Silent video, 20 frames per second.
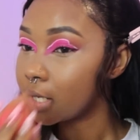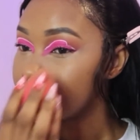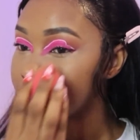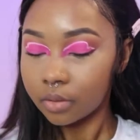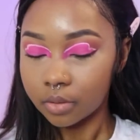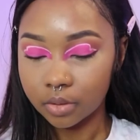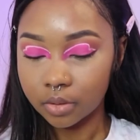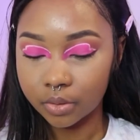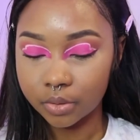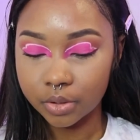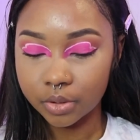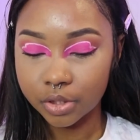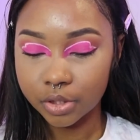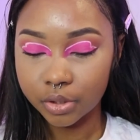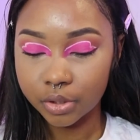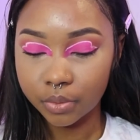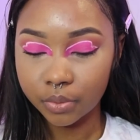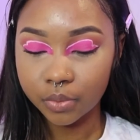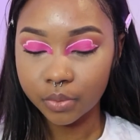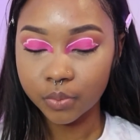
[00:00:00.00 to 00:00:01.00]
So
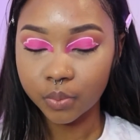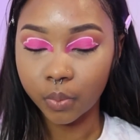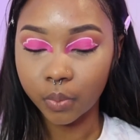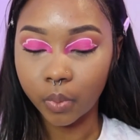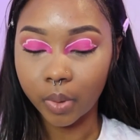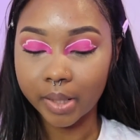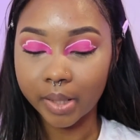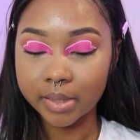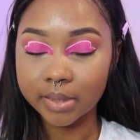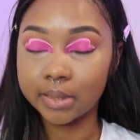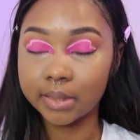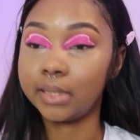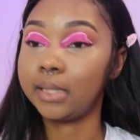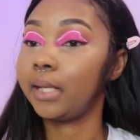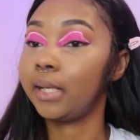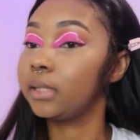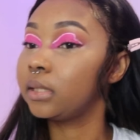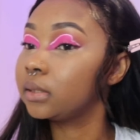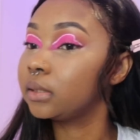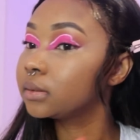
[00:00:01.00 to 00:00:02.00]
choose wisely,
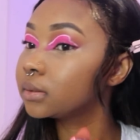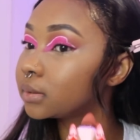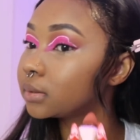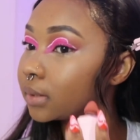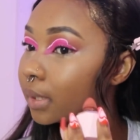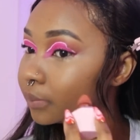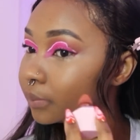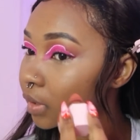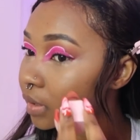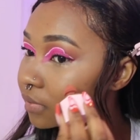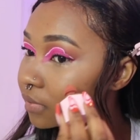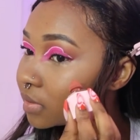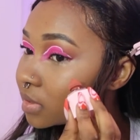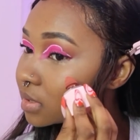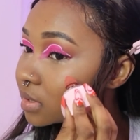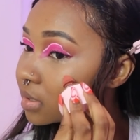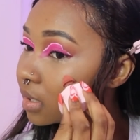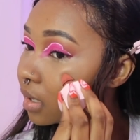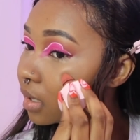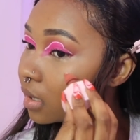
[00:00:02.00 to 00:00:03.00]
ladies. I'm not even
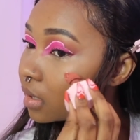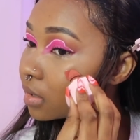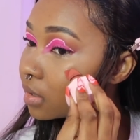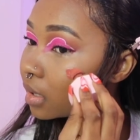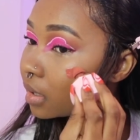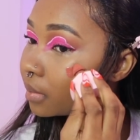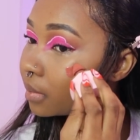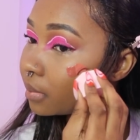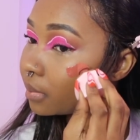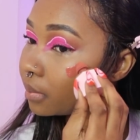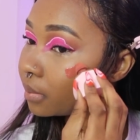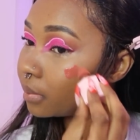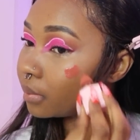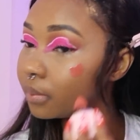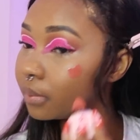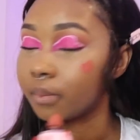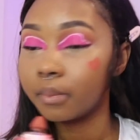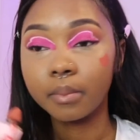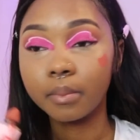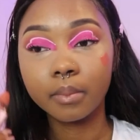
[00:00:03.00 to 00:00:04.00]
saying that
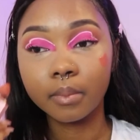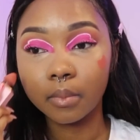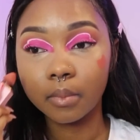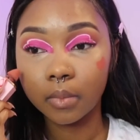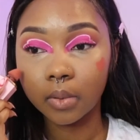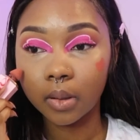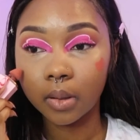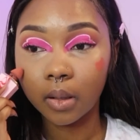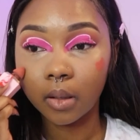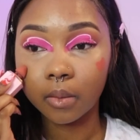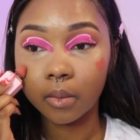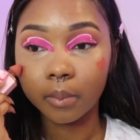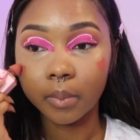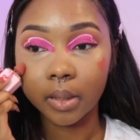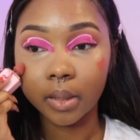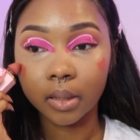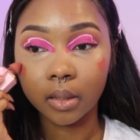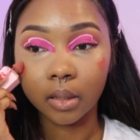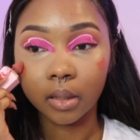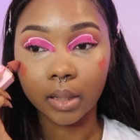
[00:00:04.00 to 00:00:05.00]
all
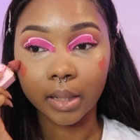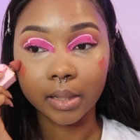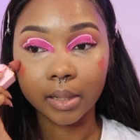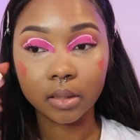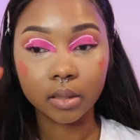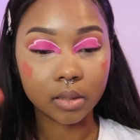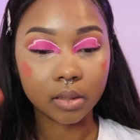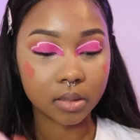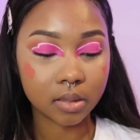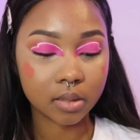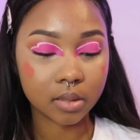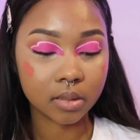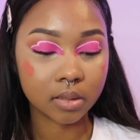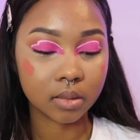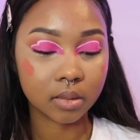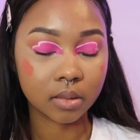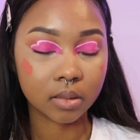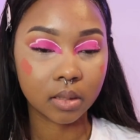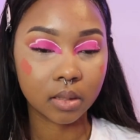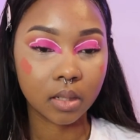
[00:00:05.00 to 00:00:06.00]
men are like this.
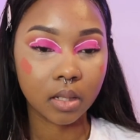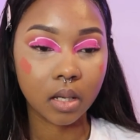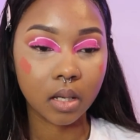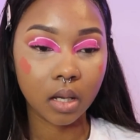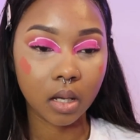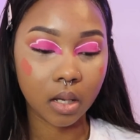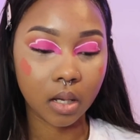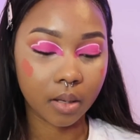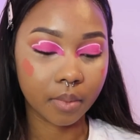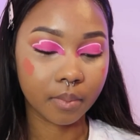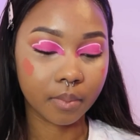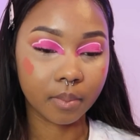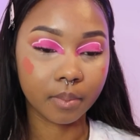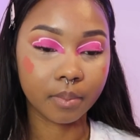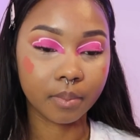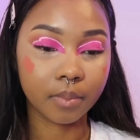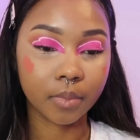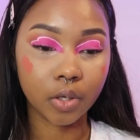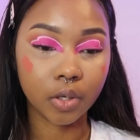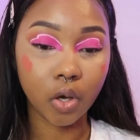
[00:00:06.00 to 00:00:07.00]

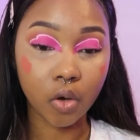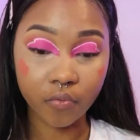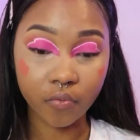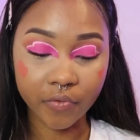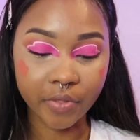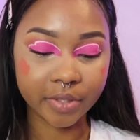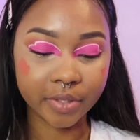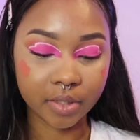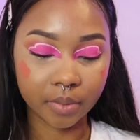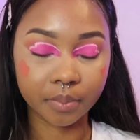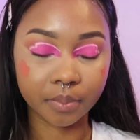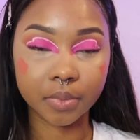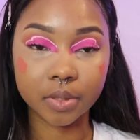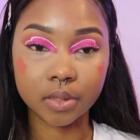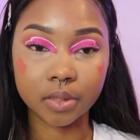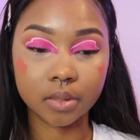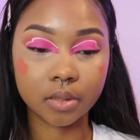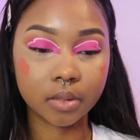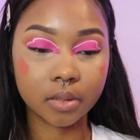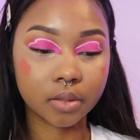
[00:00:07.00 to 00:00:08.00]
Go for the
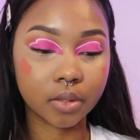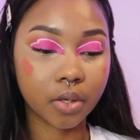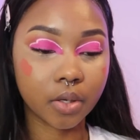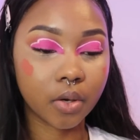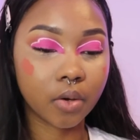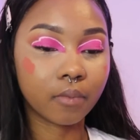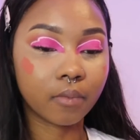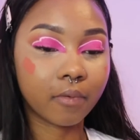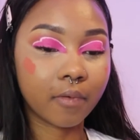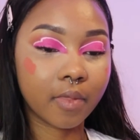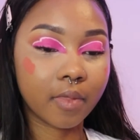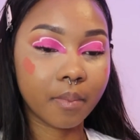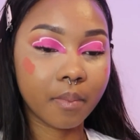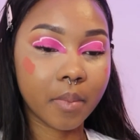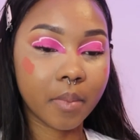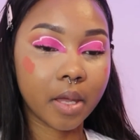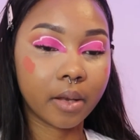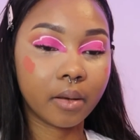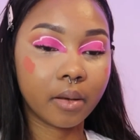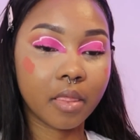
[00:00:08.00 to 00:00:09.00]
simps. Go for the
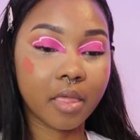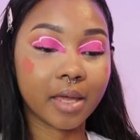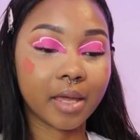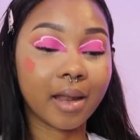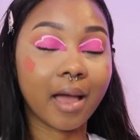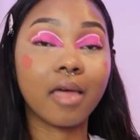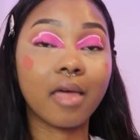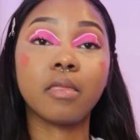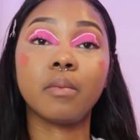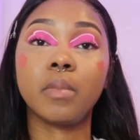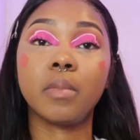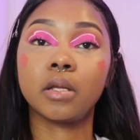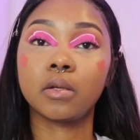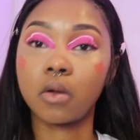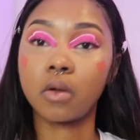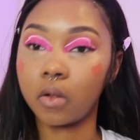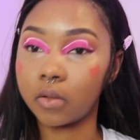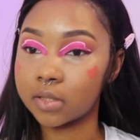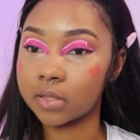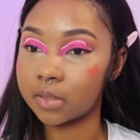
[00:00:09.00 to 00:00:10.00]
men that other men
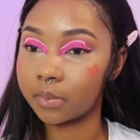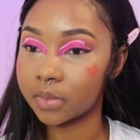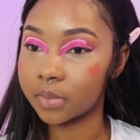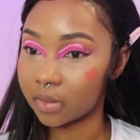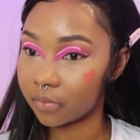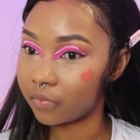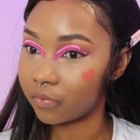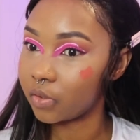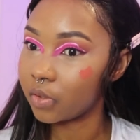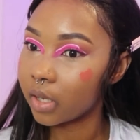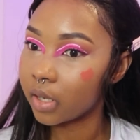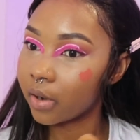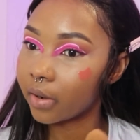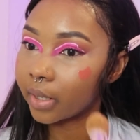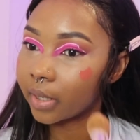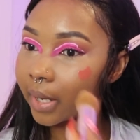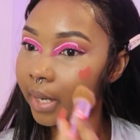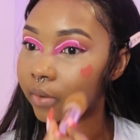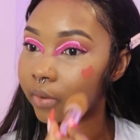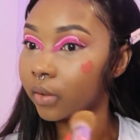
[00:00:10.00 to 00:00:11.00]
call simps. If you hear a
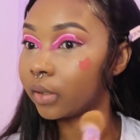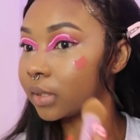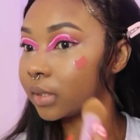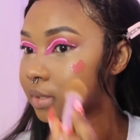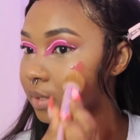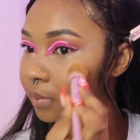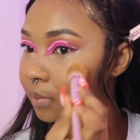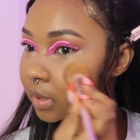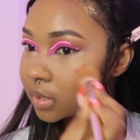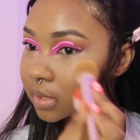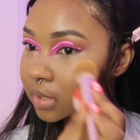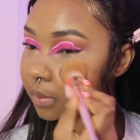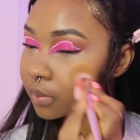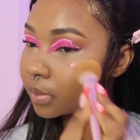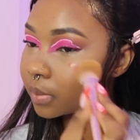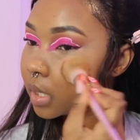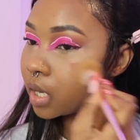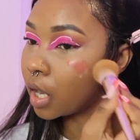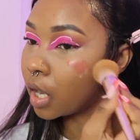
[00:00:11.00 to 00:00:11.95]
guy calling someone a simp,